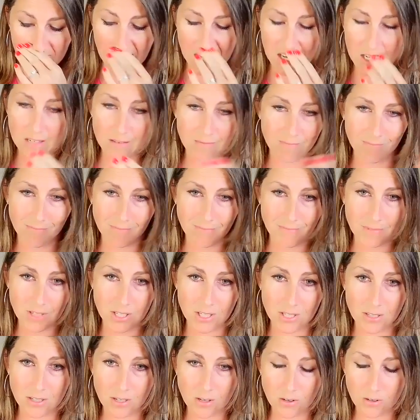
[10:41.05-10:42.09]
They
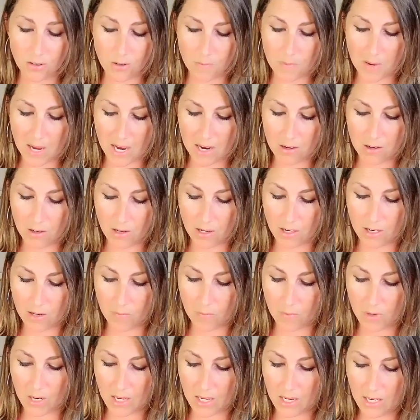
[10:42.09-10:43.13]
just turn their back on
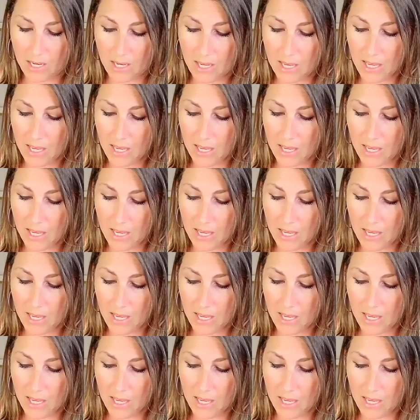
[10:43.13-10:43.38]
him, right?